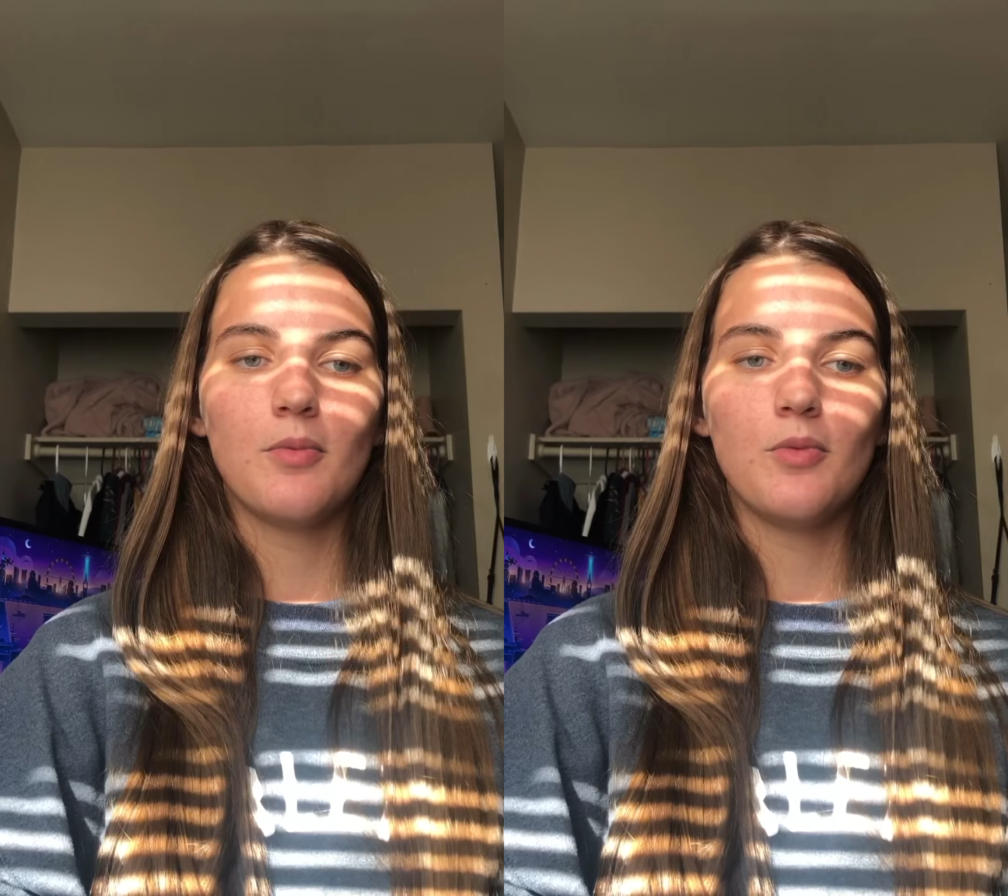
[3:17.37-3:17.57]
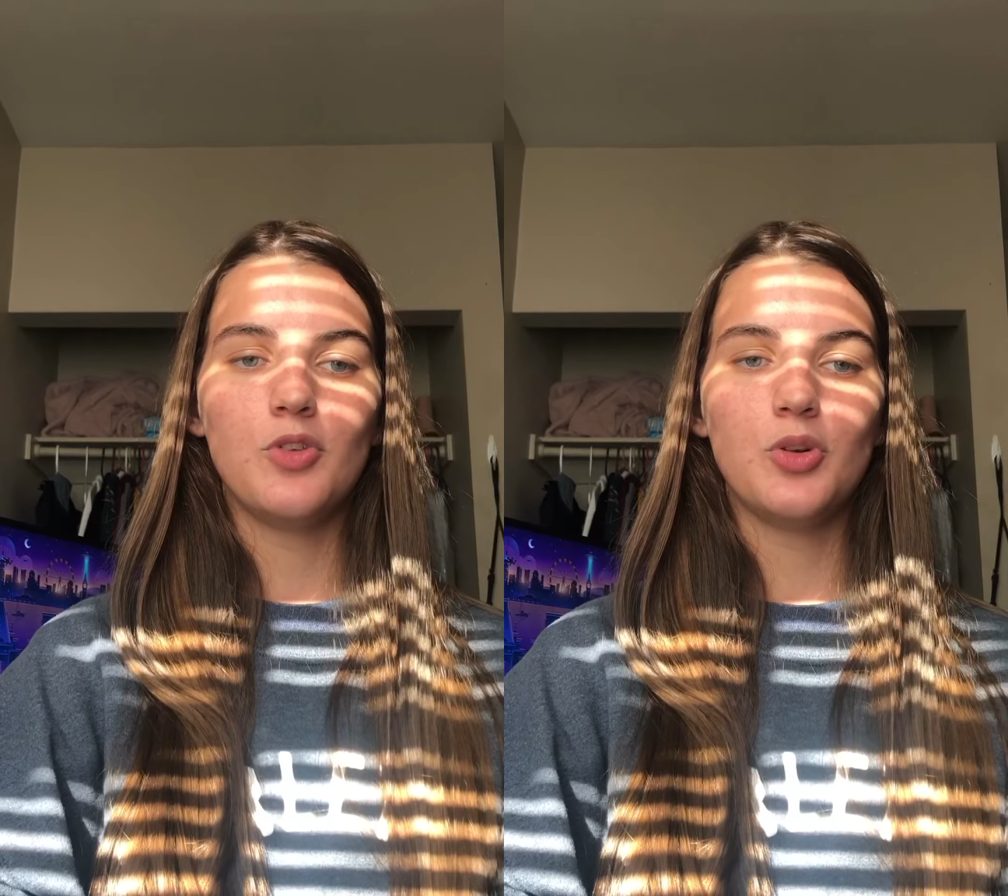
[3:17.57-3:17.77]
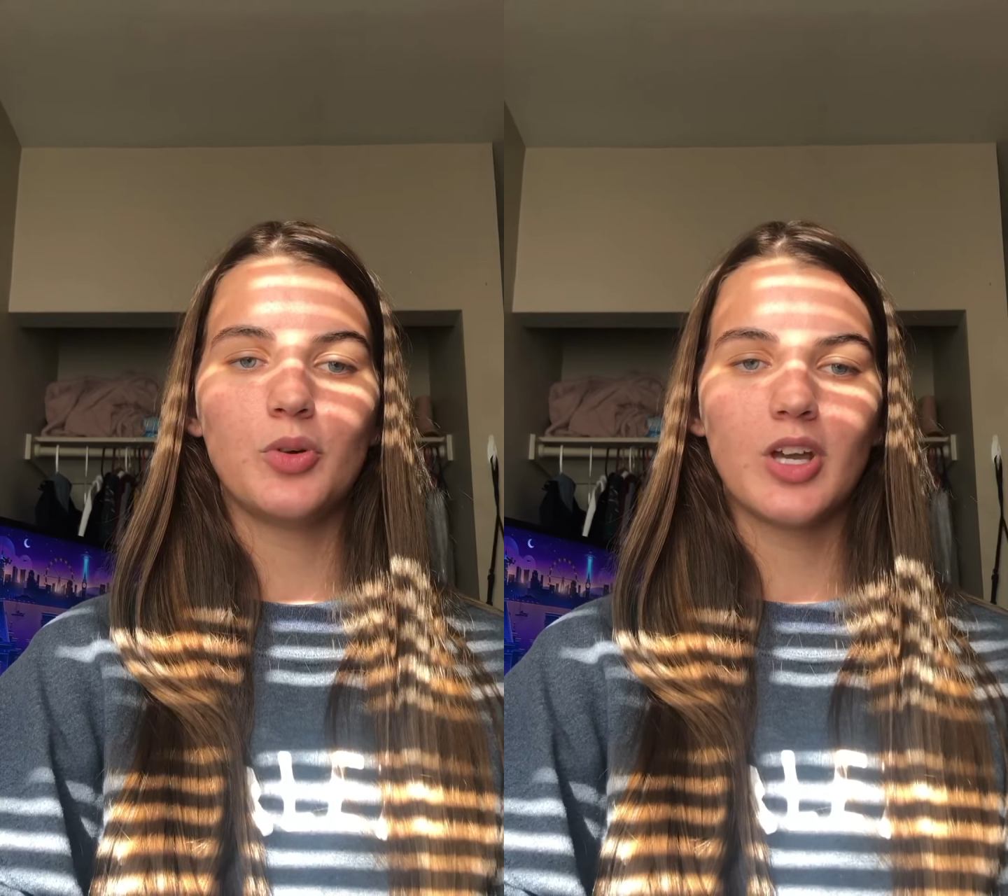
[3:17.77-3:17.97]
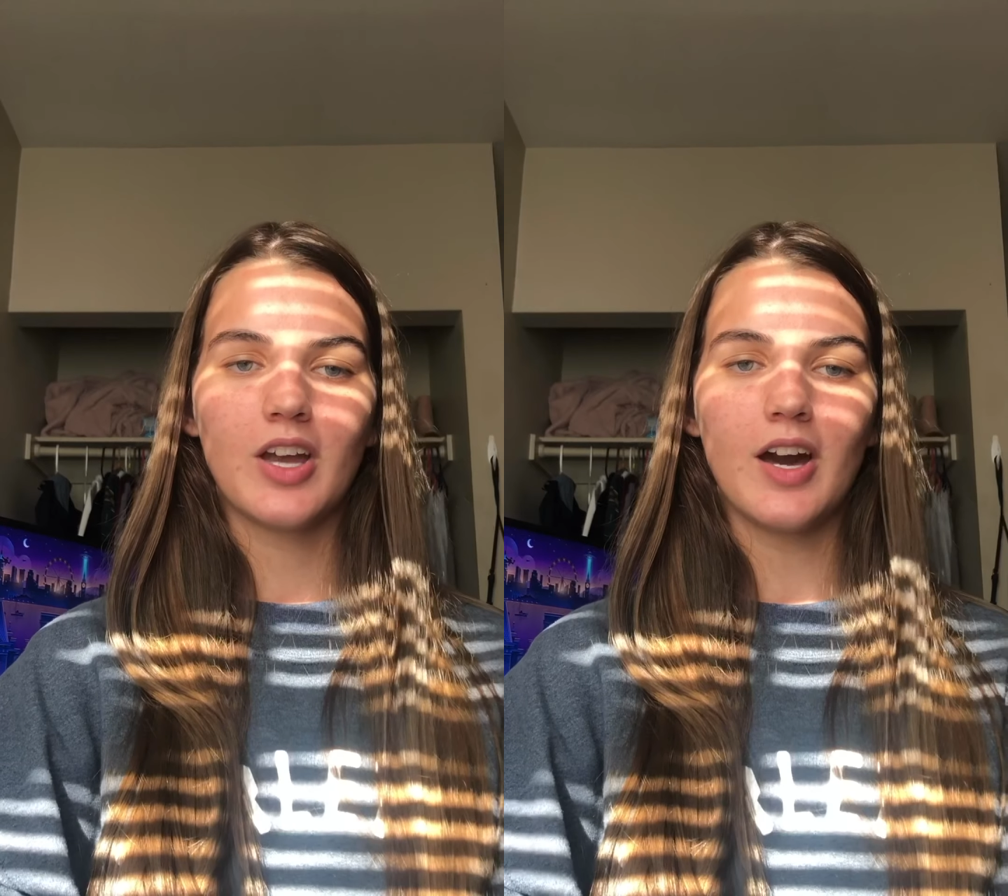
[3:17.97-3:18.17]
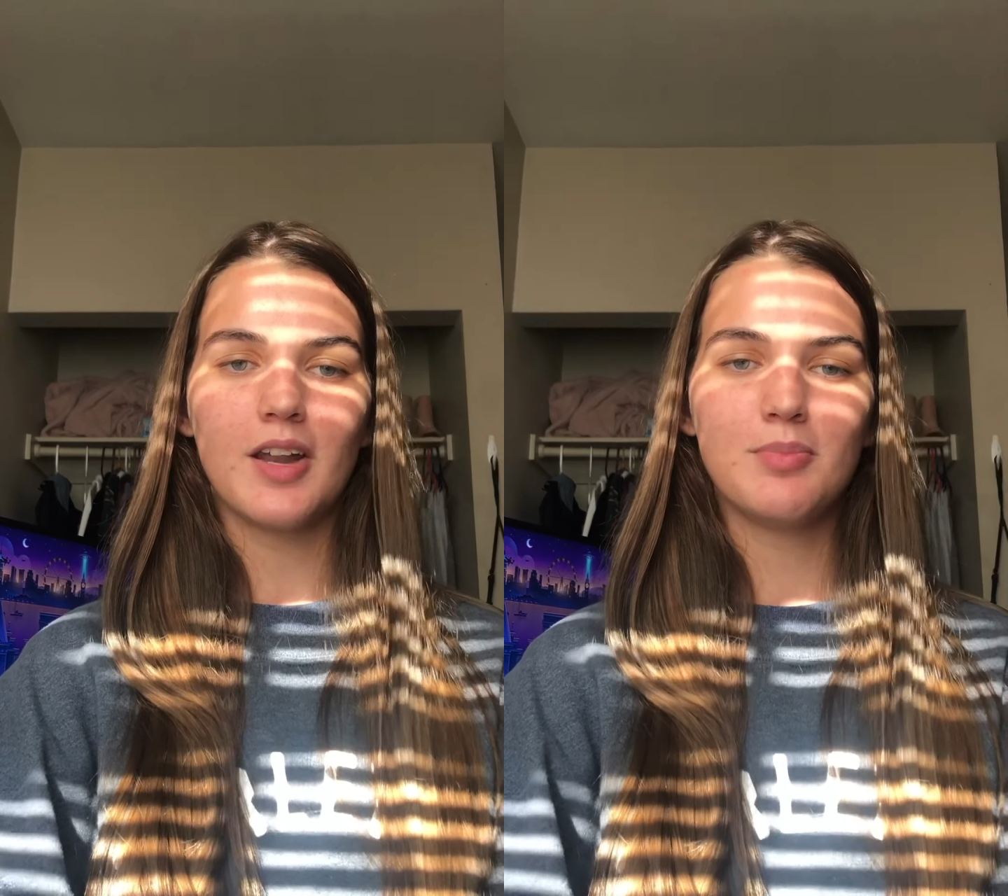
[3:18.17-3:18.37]
You will get
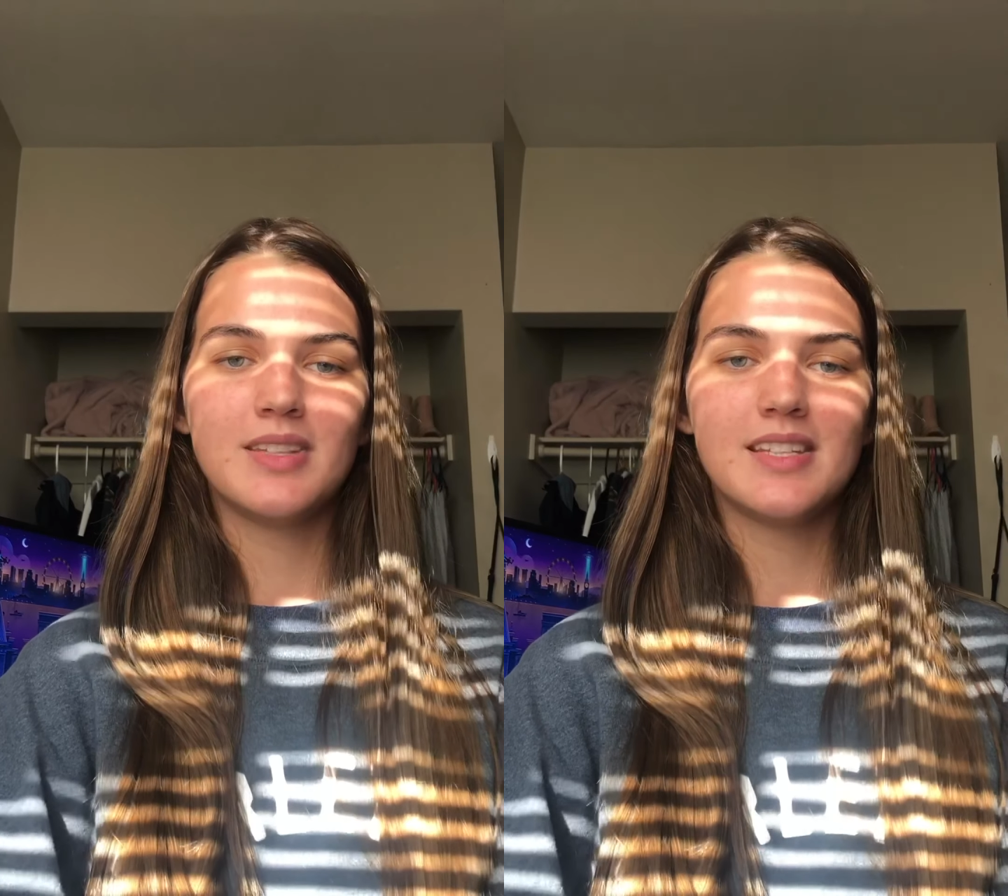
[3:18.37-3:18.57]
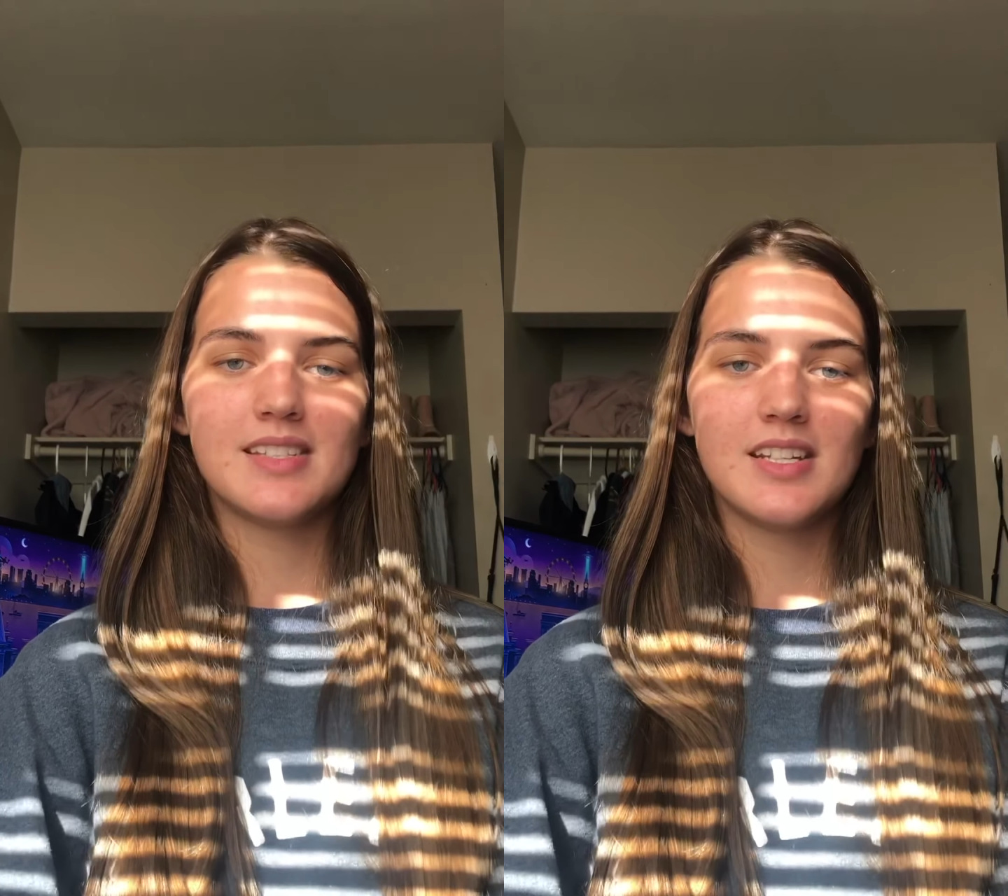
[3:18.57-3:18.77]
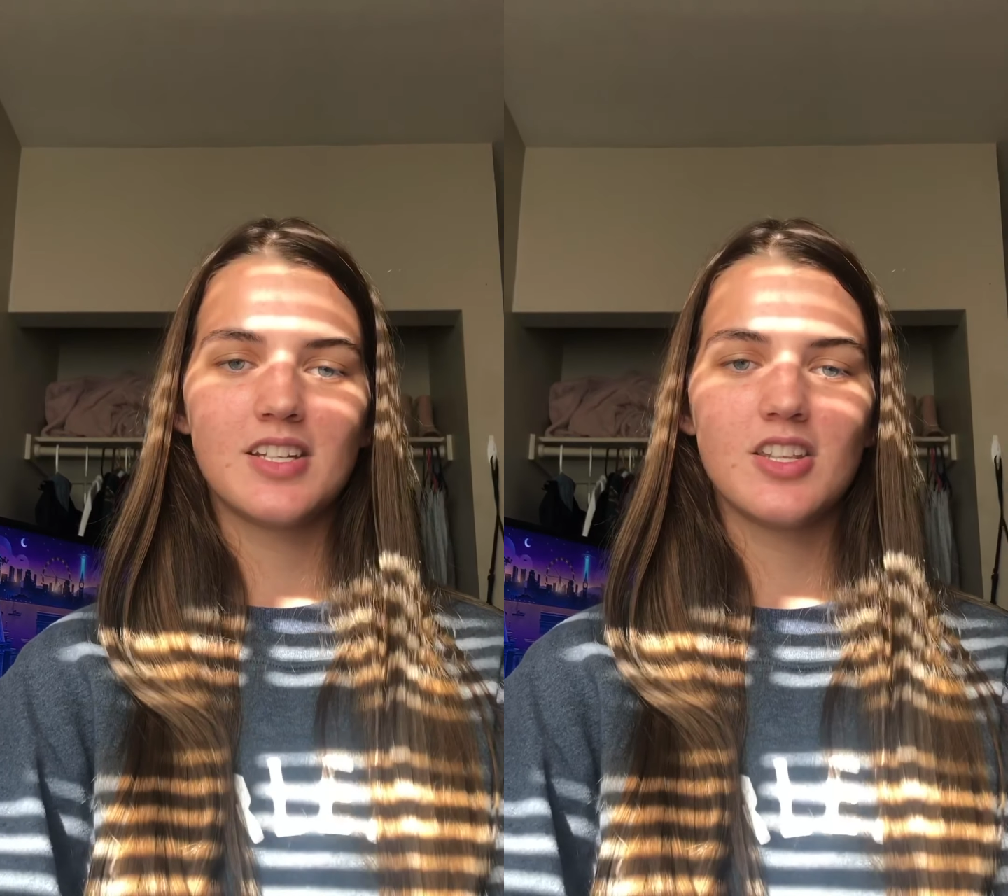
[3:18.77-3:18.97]
caught up in listening